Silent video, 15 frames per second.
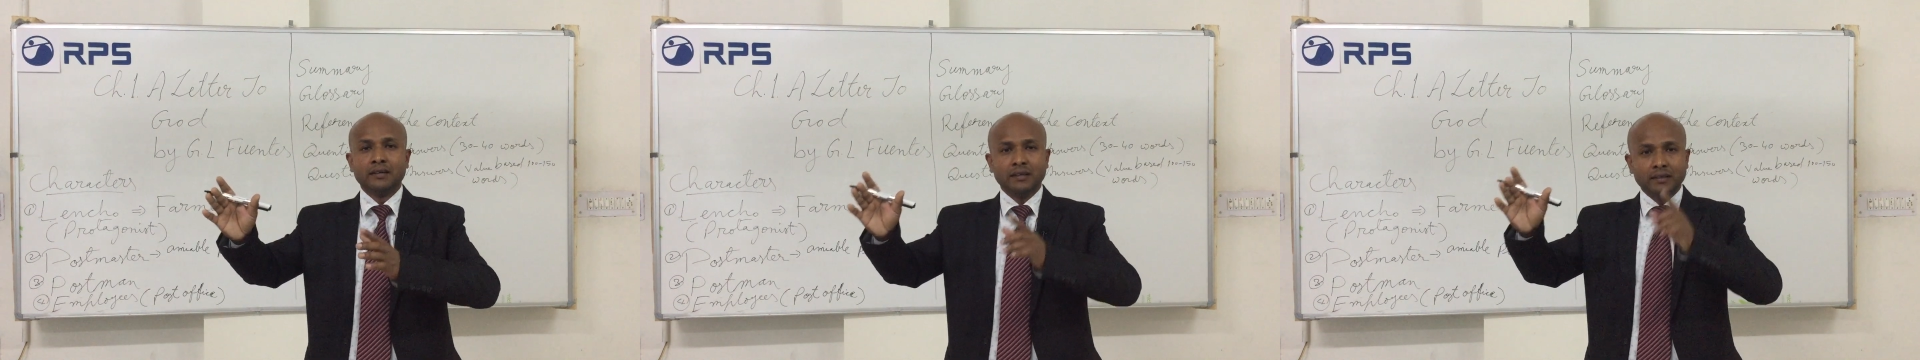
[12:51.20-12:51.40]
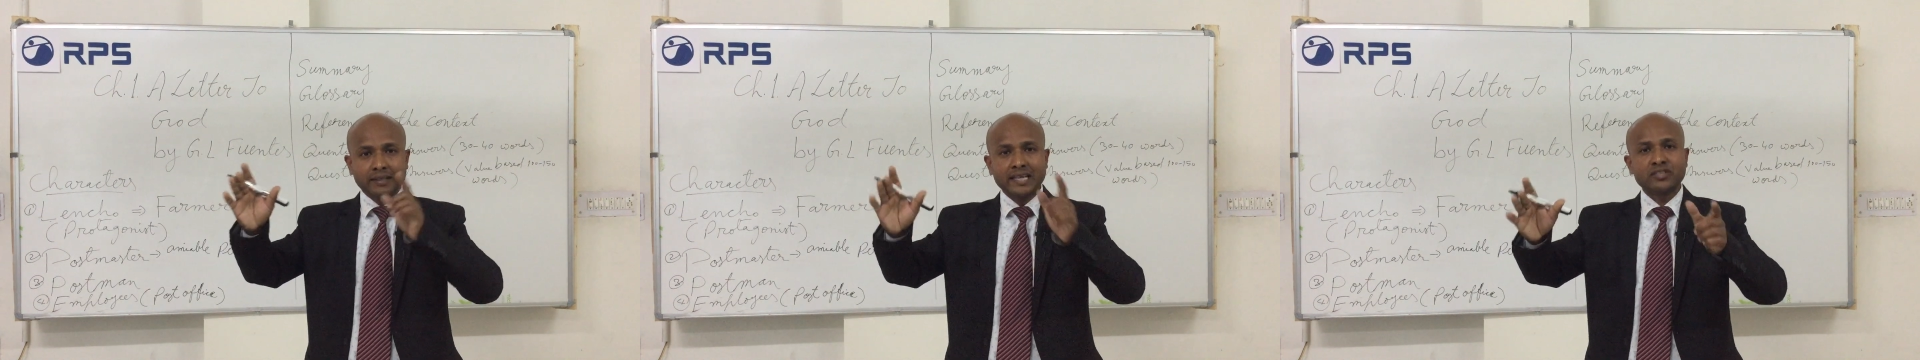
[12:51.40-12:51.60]

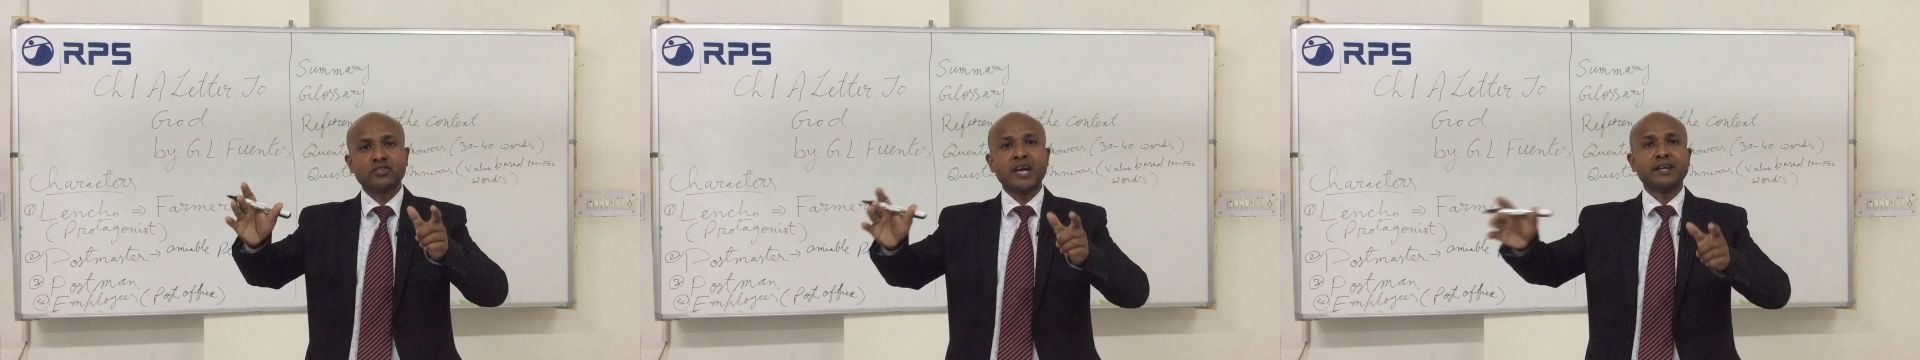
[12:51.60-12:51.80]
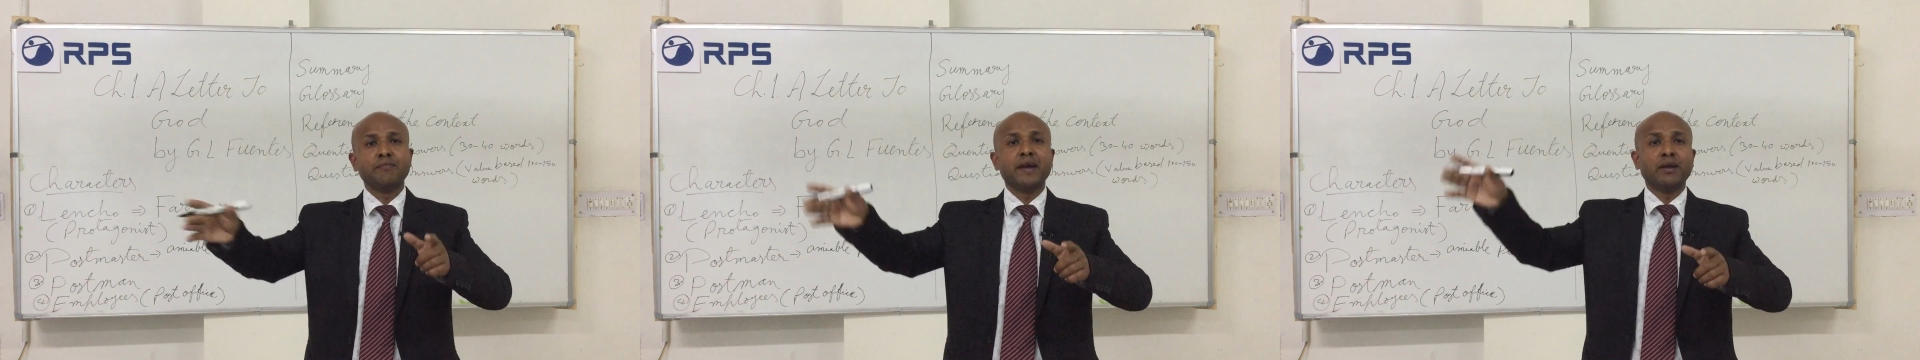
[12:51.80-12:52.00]
this
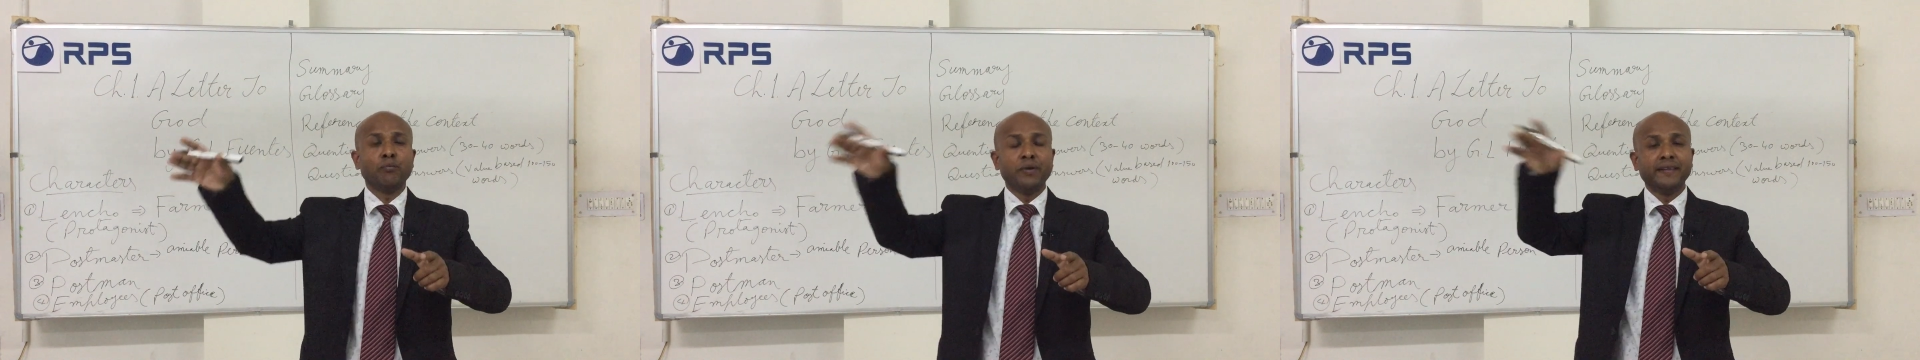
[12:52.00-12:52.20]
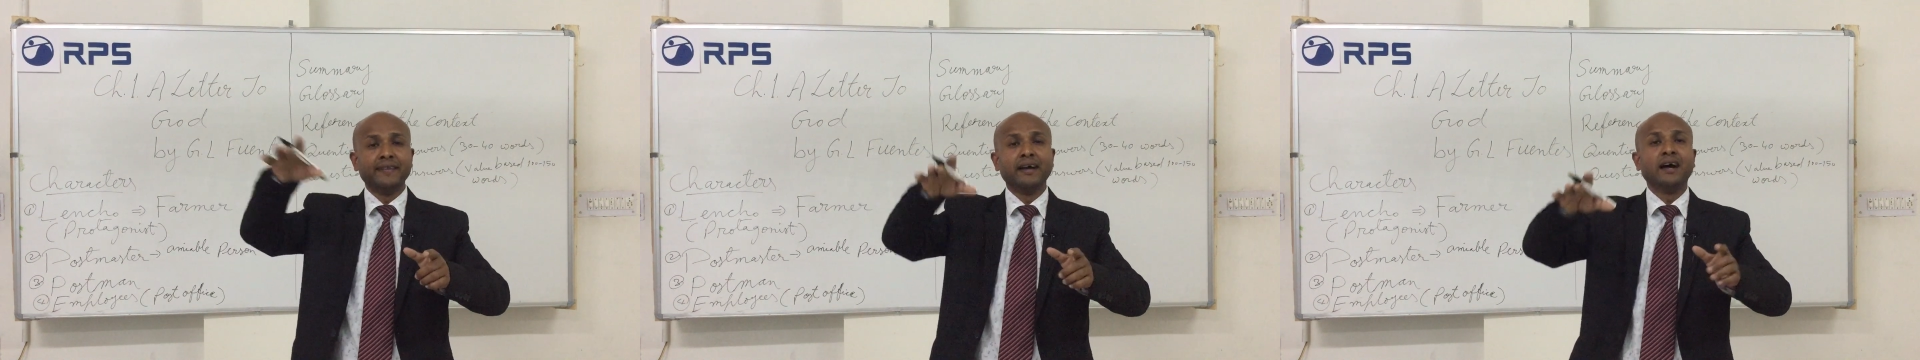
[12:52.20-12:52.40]
statement
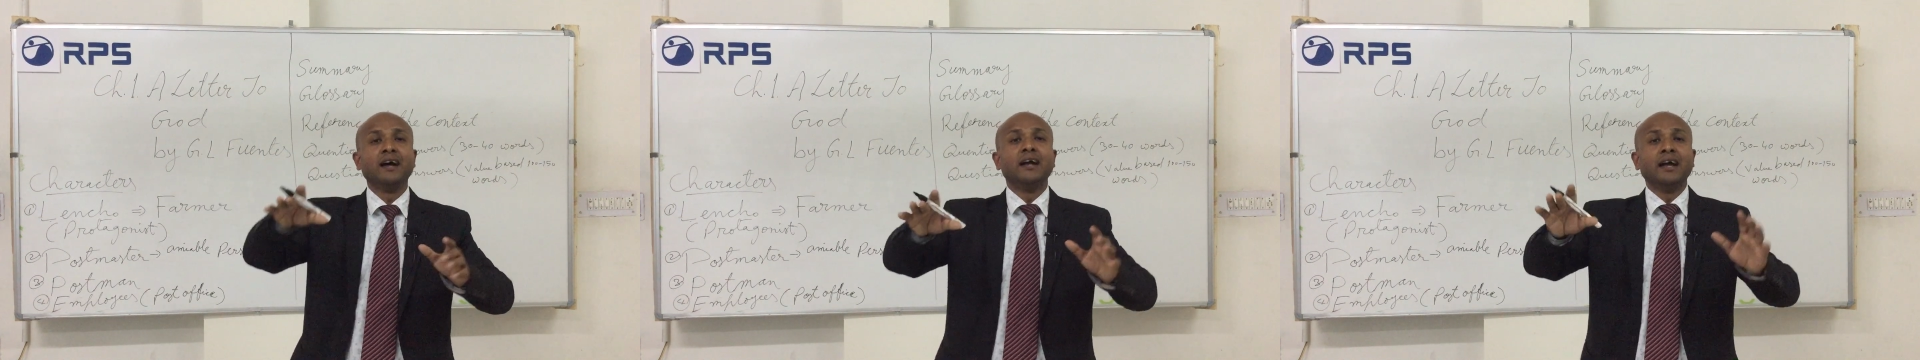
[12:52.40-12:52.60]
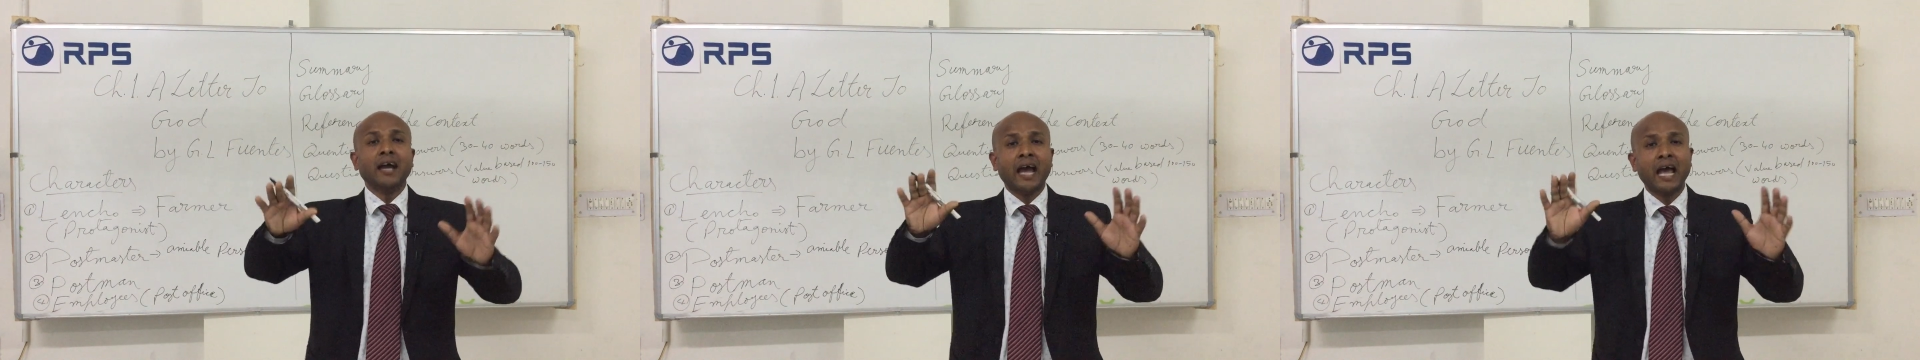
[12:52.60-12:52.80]
with
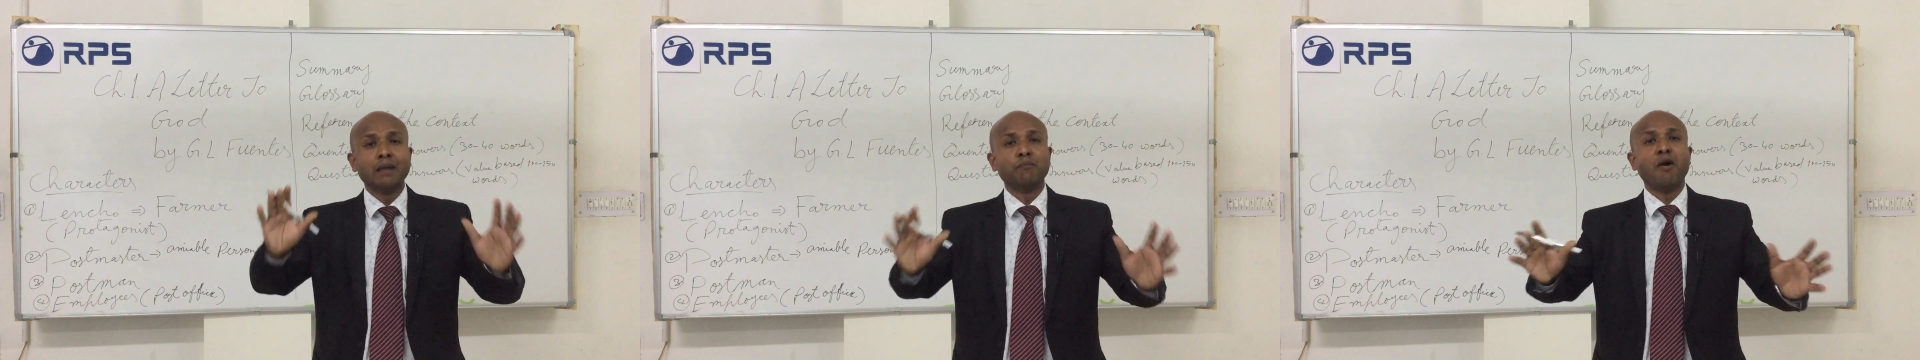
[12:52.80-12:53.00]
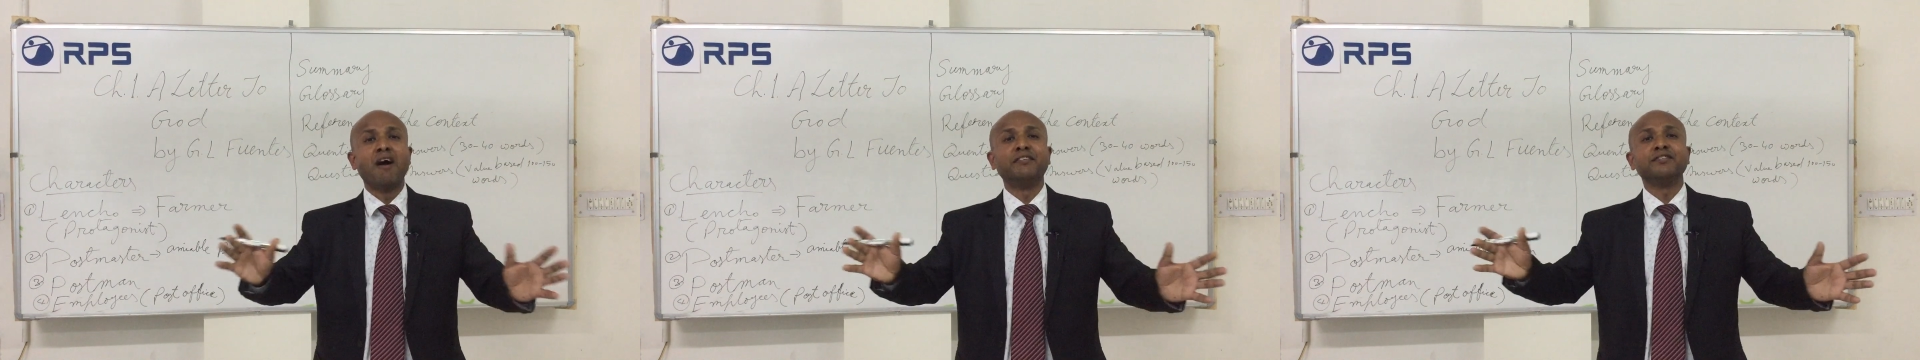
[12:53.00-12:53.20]
the
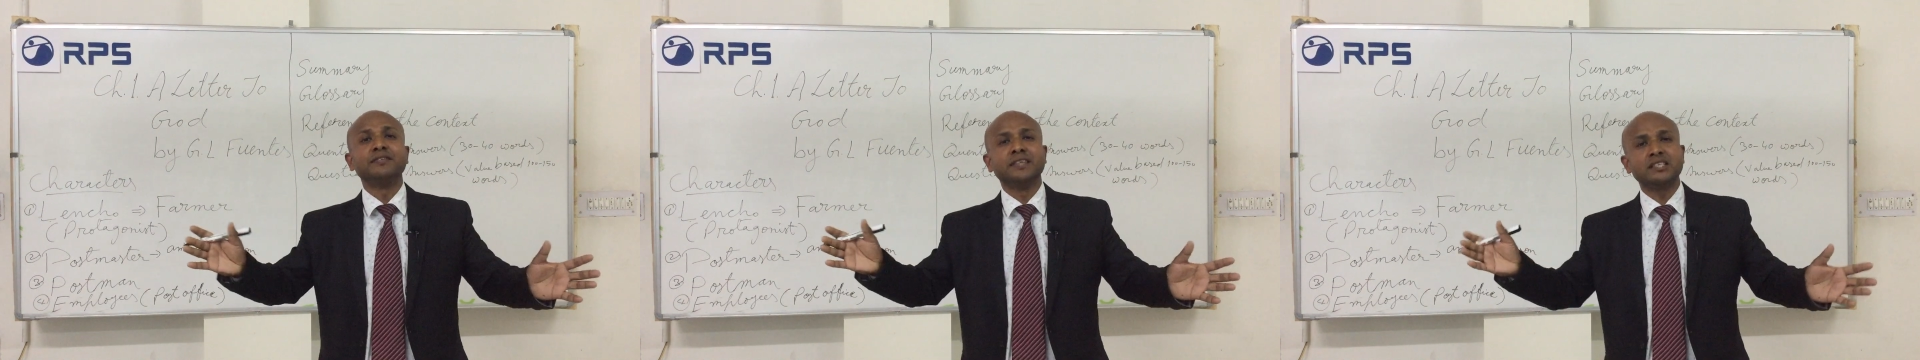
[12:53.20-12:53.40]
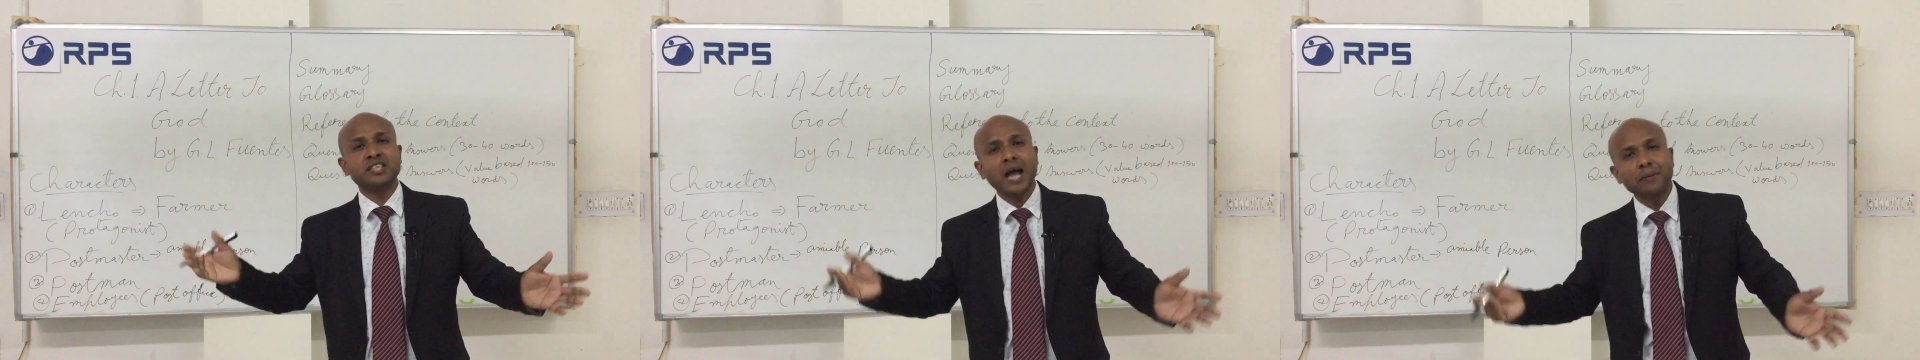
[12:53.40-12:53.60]
help of
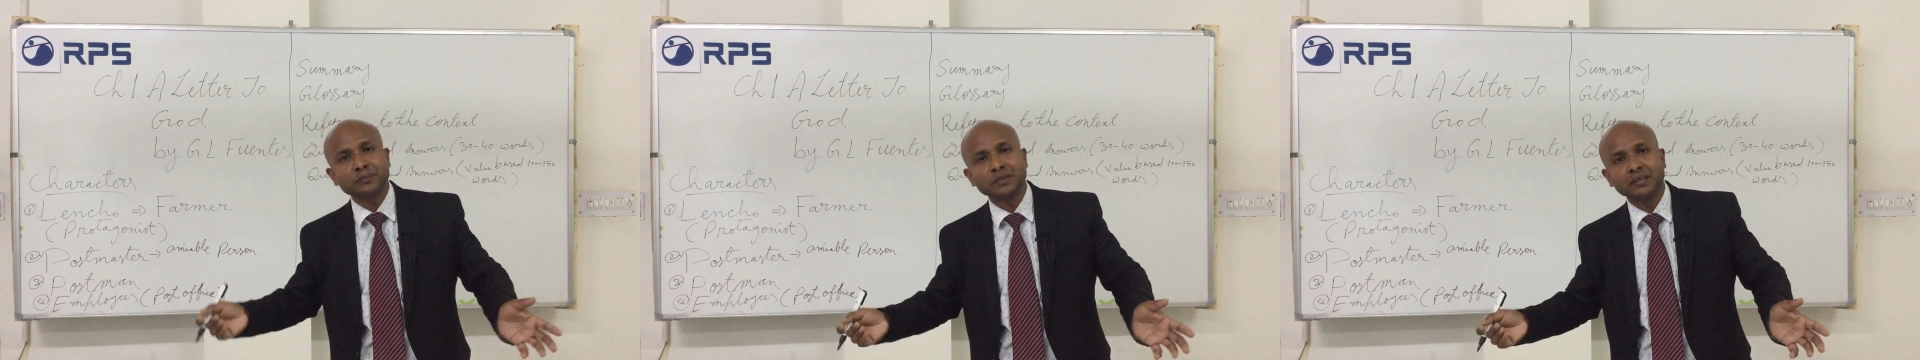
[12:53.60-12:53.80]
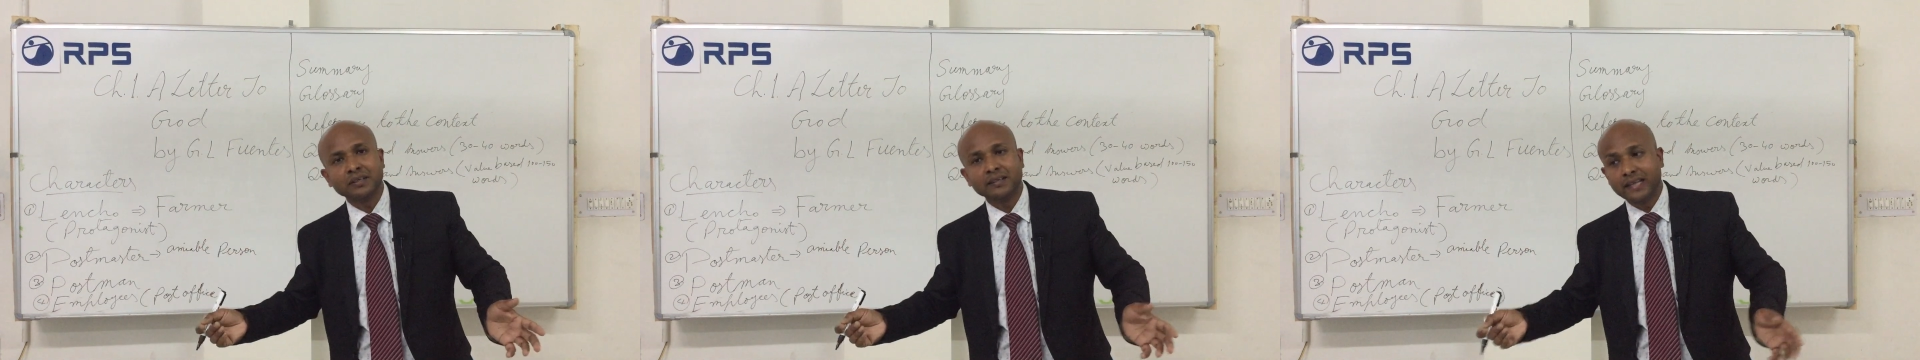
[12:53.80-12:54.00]
the chapter.